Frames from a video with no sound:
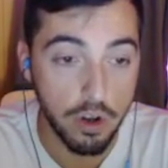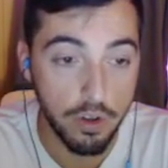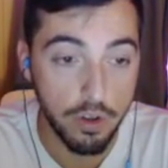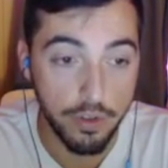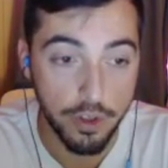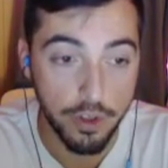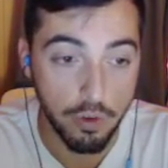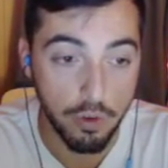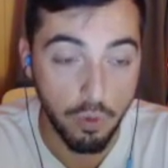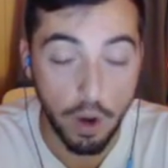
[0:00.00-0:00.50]

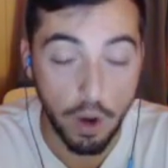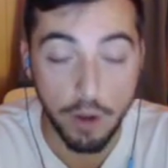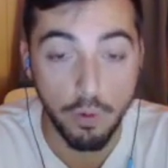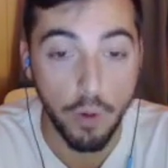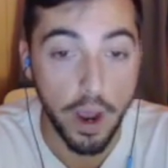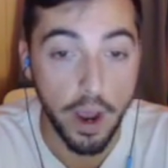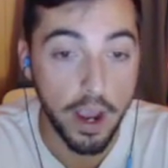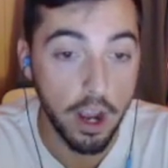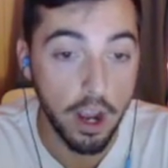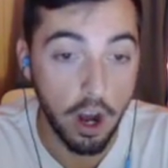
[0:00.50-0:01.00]
the right
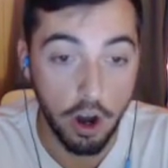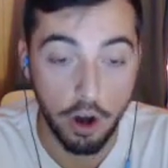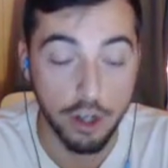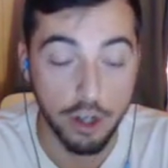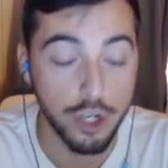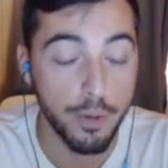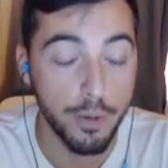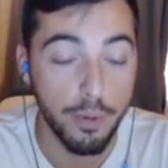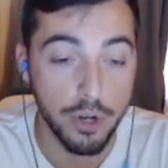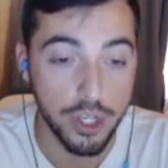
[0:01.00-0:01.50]
way
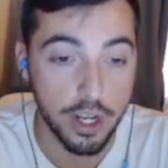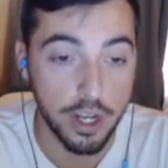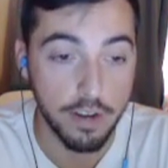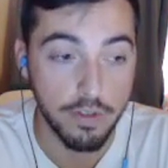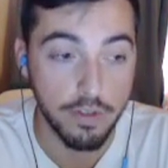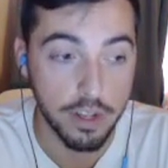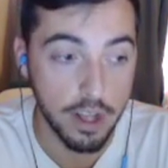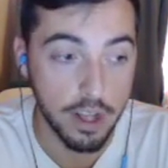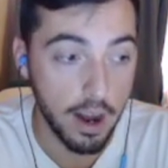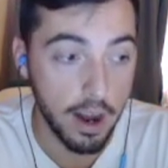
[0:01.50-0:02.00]
100% of
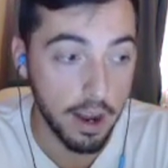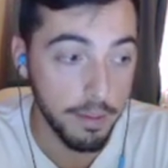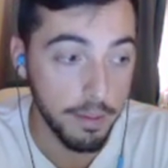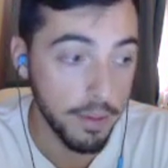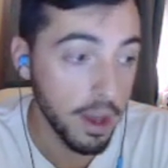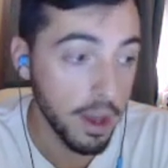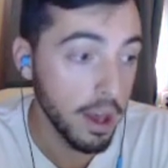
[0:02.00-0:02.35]
the time,